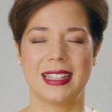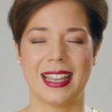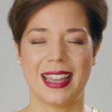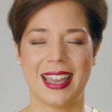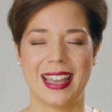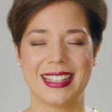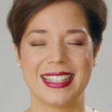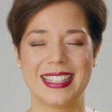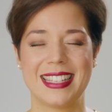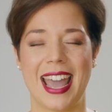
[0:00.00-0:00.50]

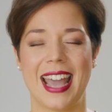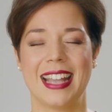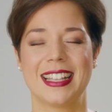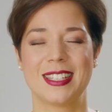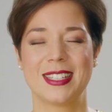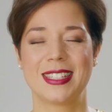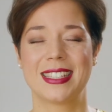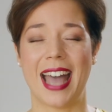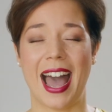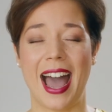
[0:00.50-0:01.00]
at
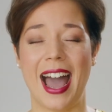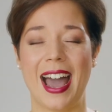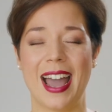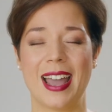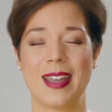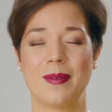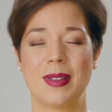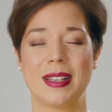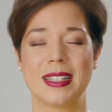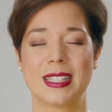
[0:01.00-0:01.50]
that
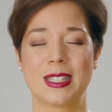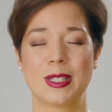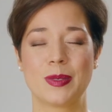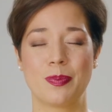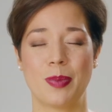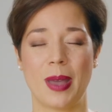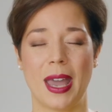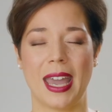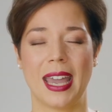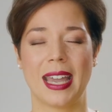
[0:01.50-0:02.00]
time and
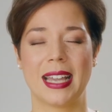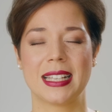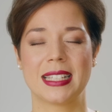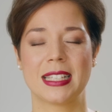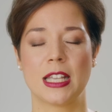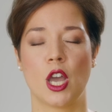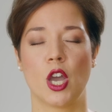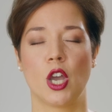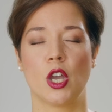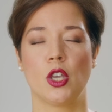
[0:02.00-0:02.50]
space,